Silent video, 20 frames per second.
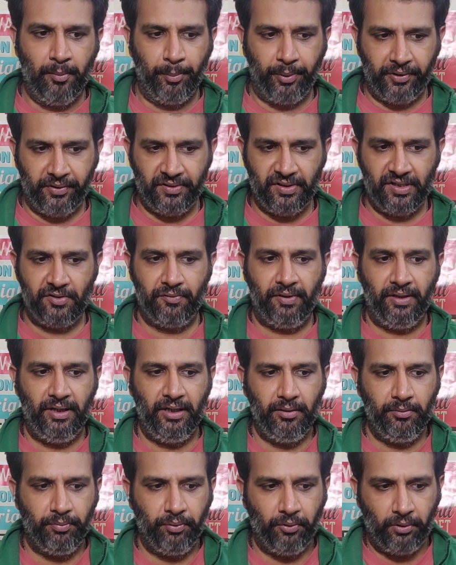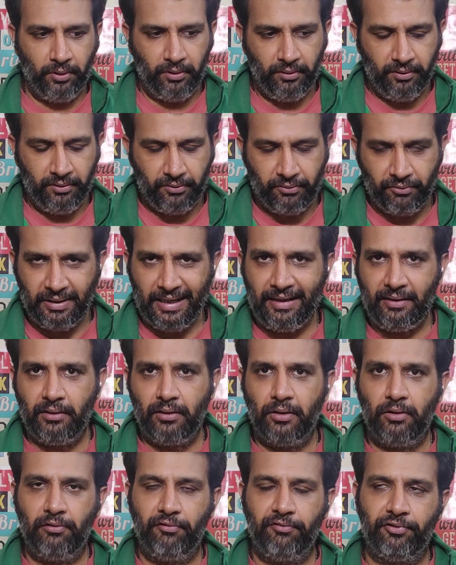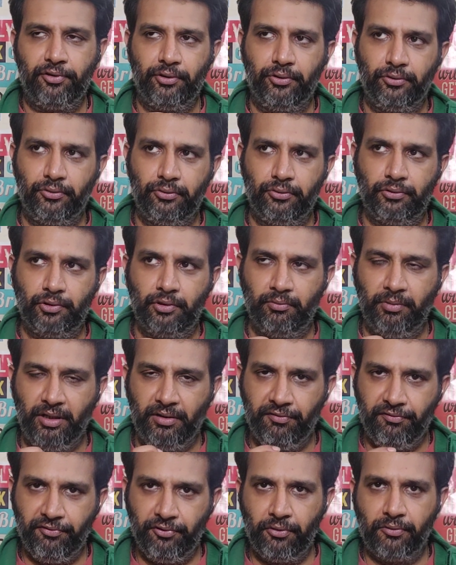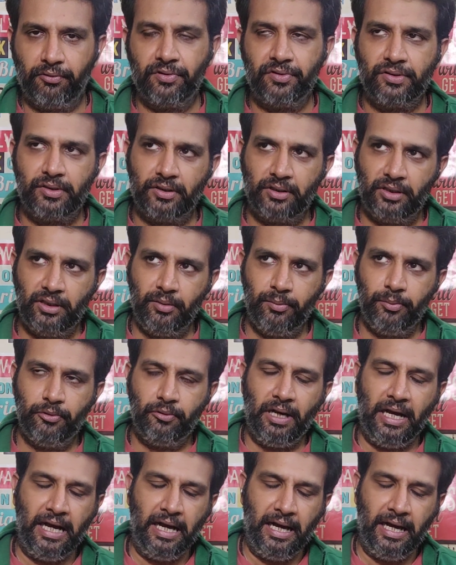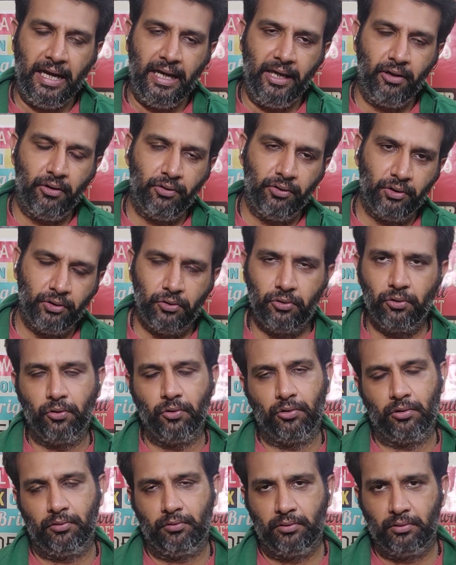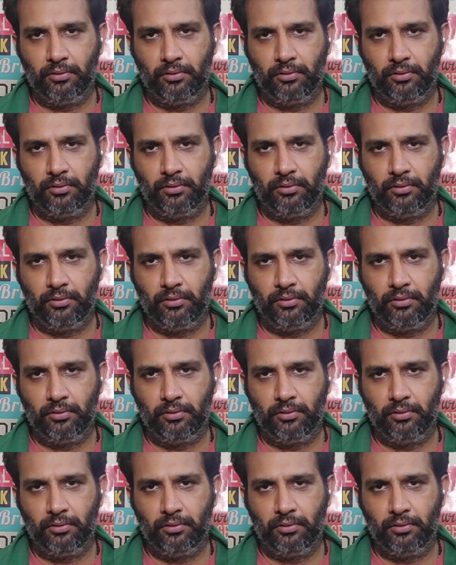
Because it's very important right now for you to remain focused and keep your eye on the goal.